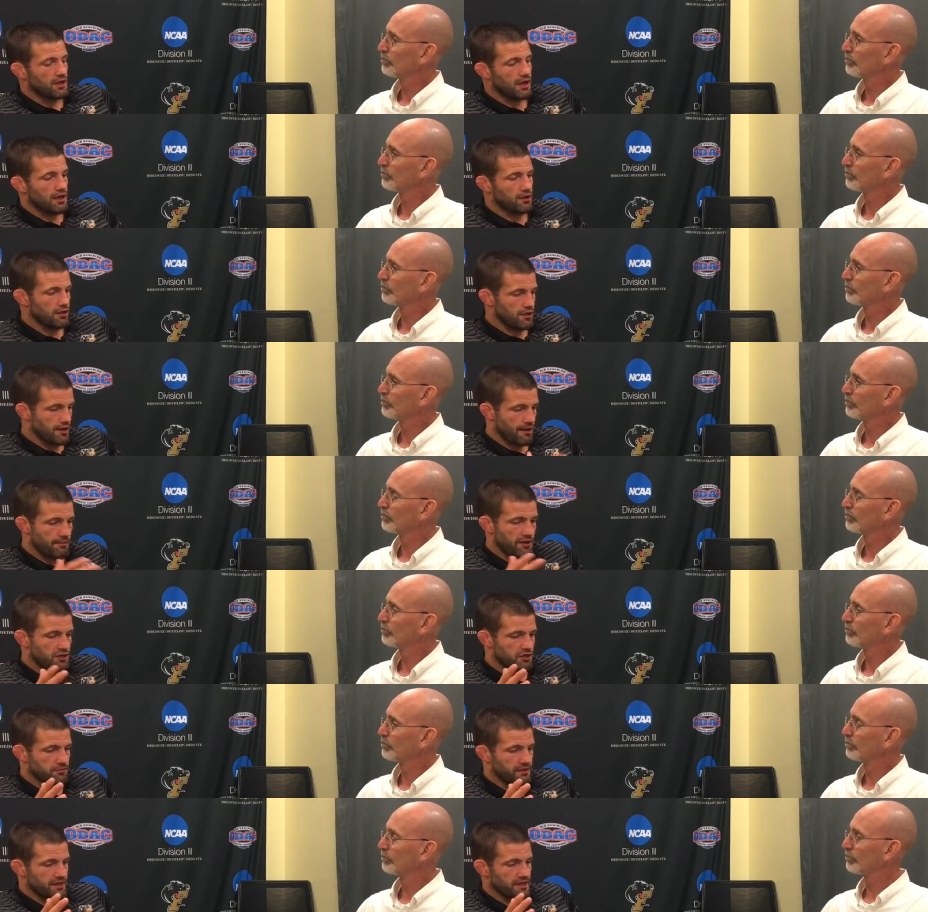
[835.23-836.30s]
Speaker 1: uh, and
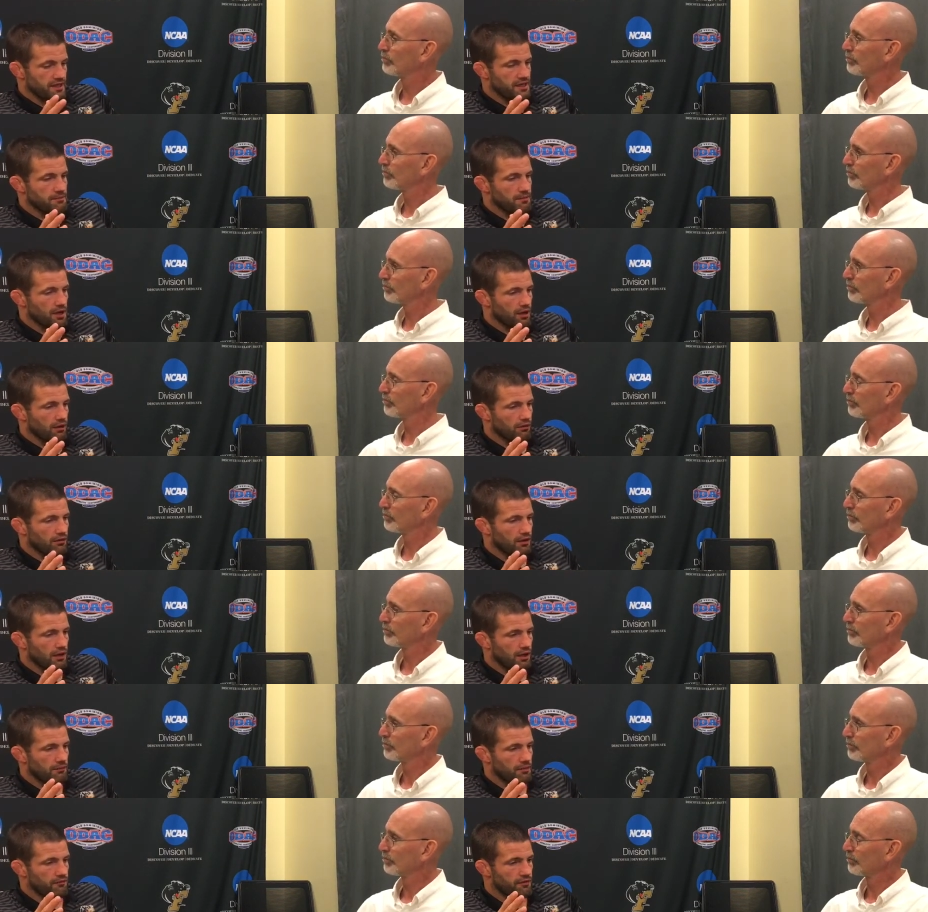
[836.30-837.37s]
everybody should be getting an email.
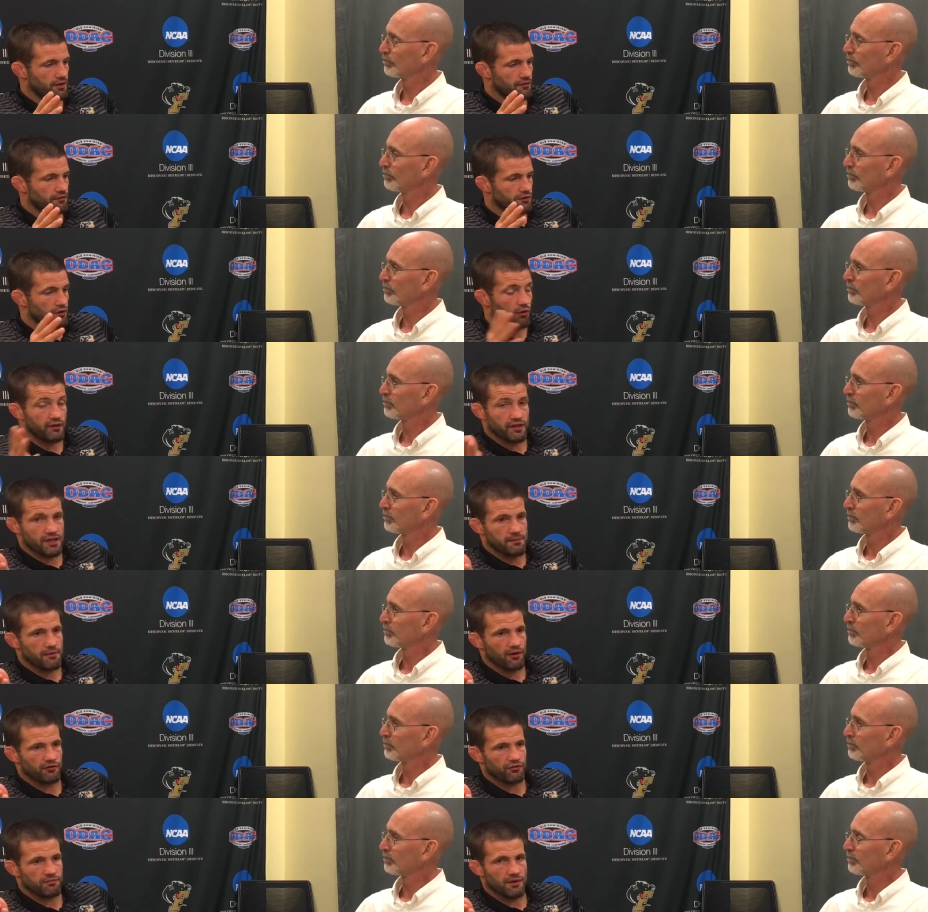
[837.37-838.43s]
Um, if, if, you don't get
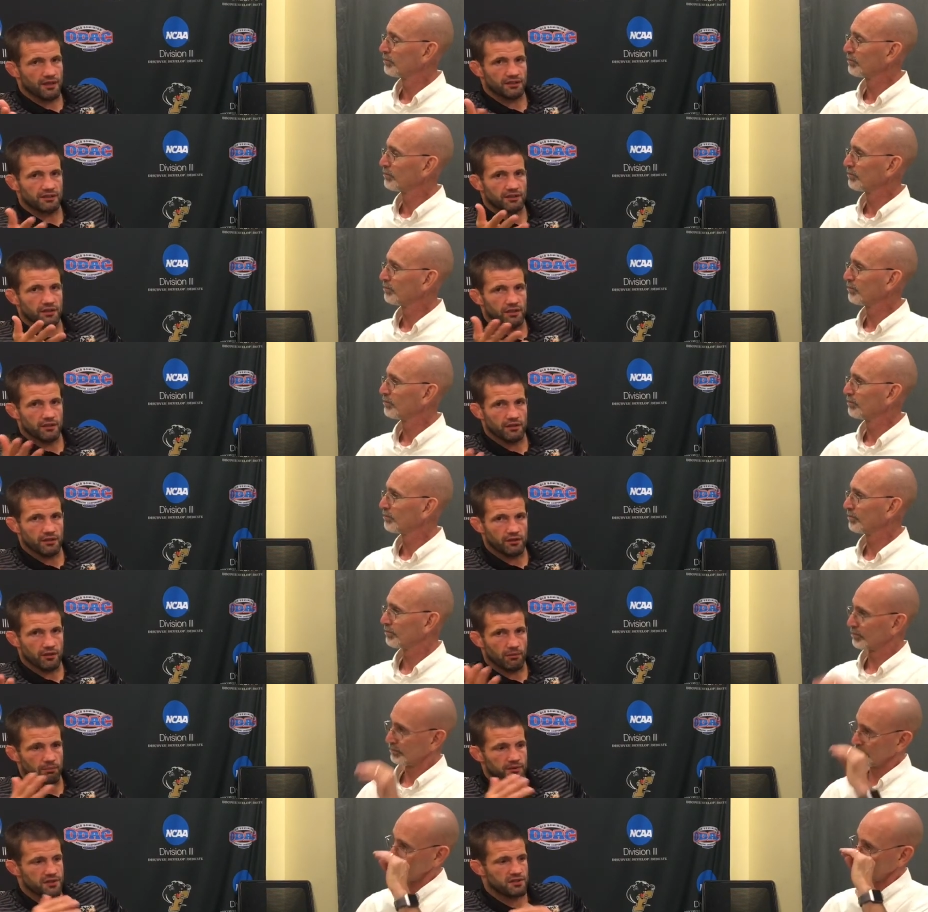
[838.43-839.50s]
emails from us, and, you
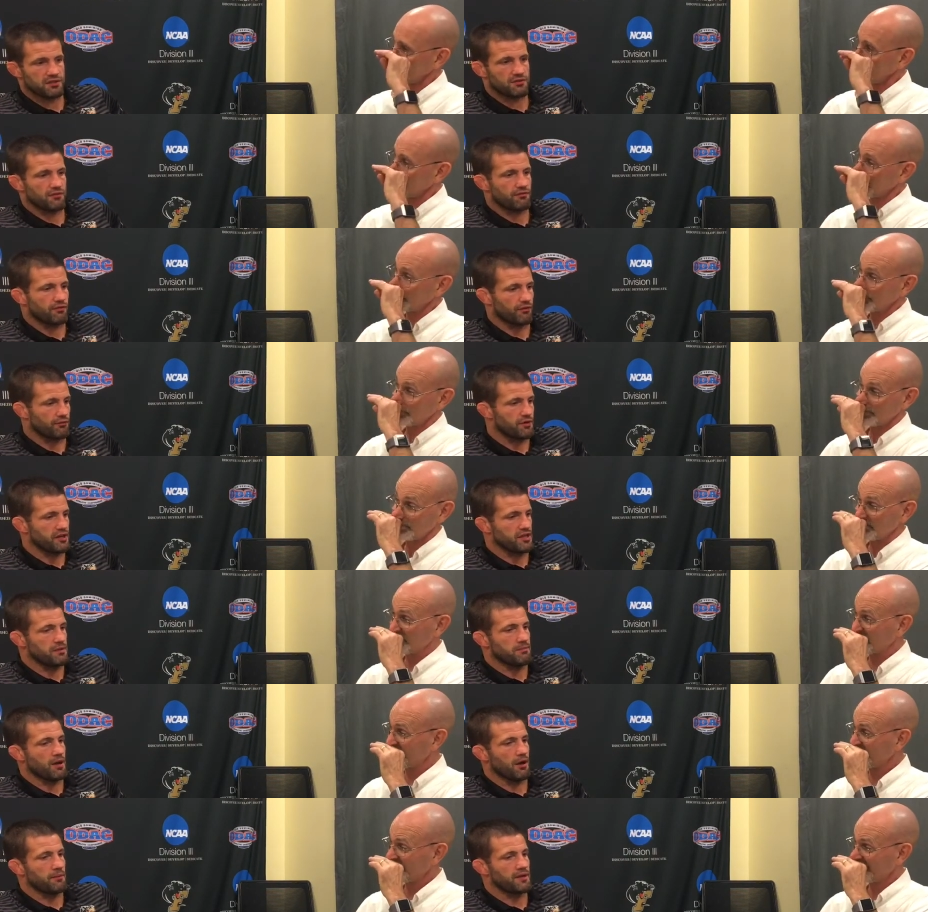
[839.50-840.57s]
know, please feel free to
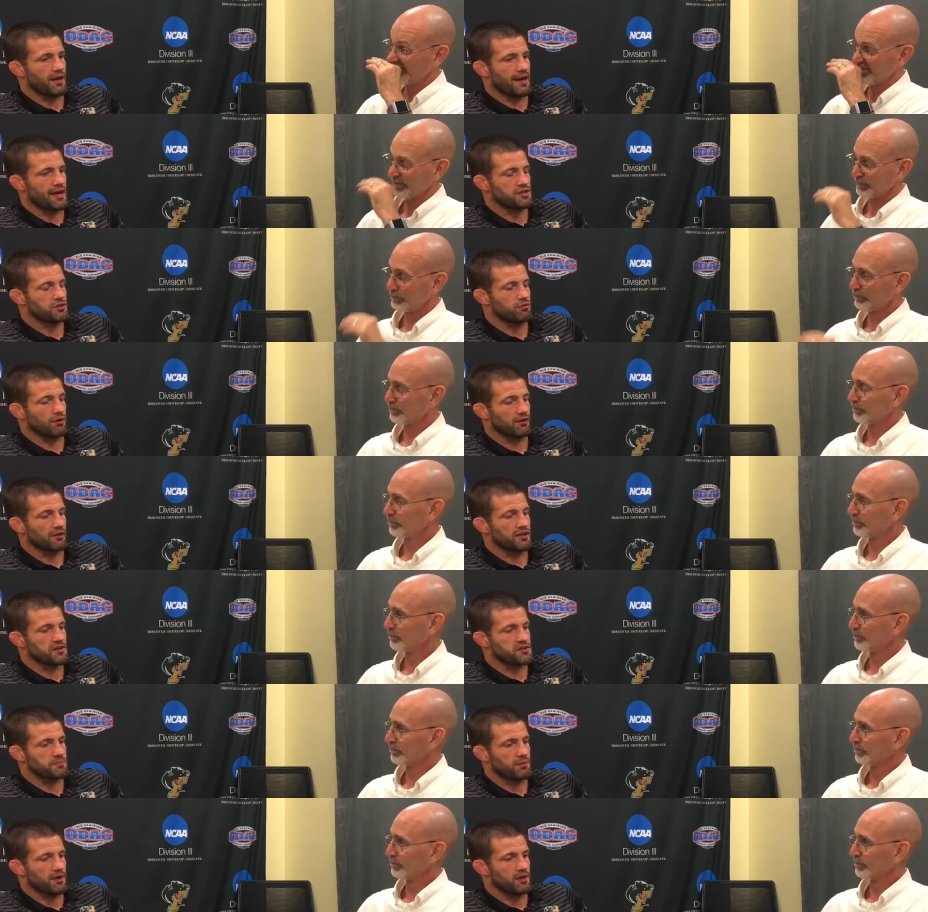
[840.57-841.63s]
email me, and I'll add you to our
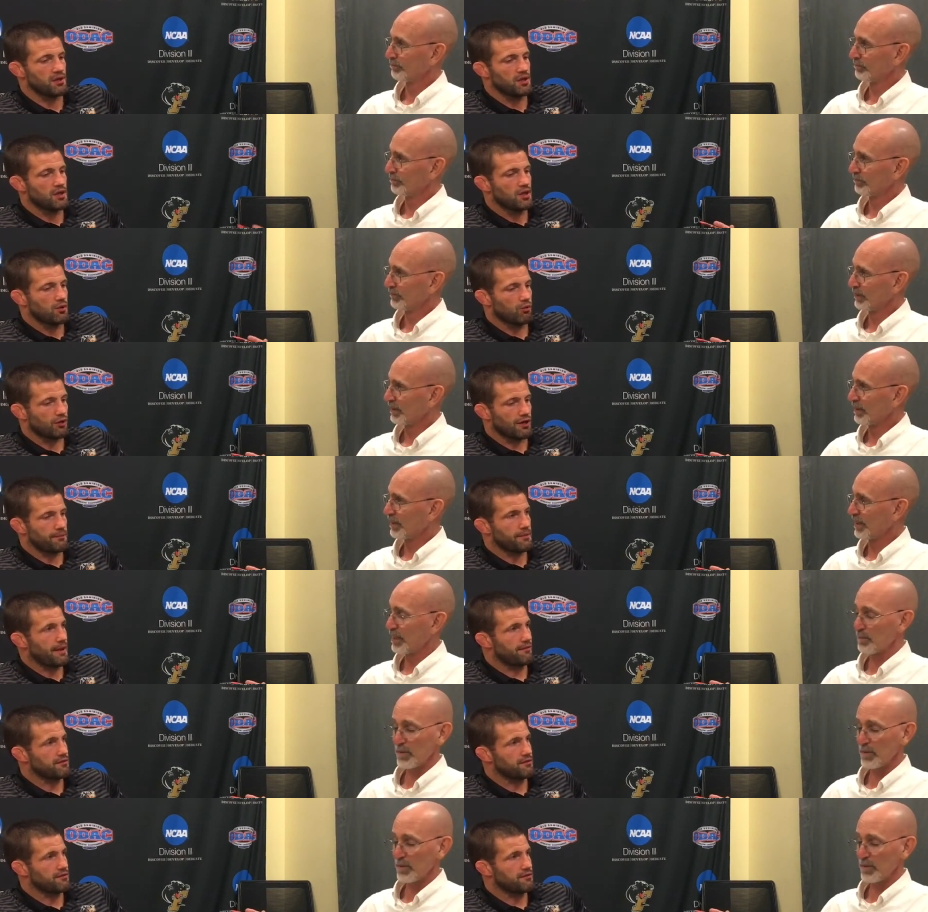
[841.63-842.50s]
list. But we're going to be